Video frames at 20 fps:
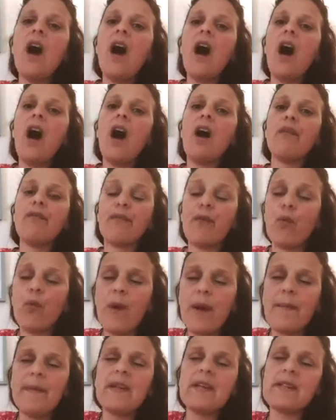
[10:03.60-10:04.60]
uh, for
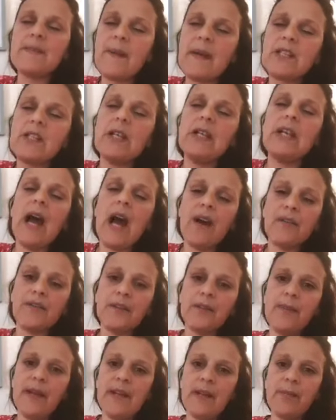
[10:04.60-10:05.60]
women, especially
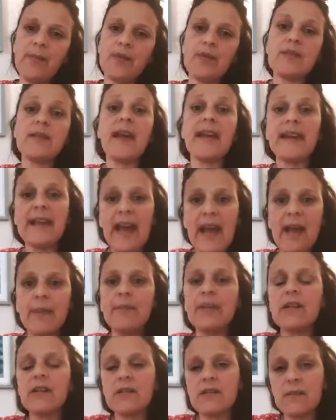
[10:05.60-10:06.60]
after menopause, again,
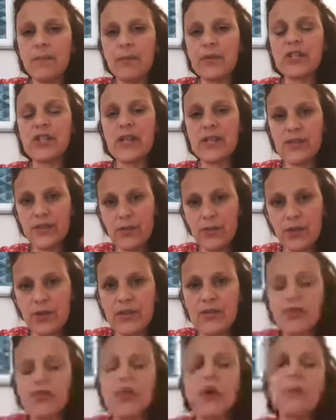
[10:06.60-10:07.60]
because the progesterone
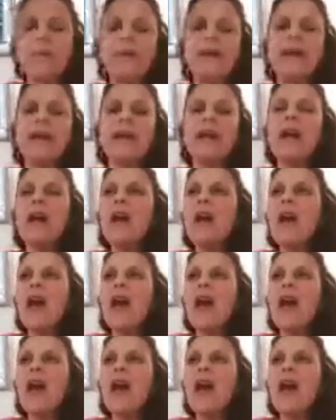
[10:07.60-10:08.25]
is dropping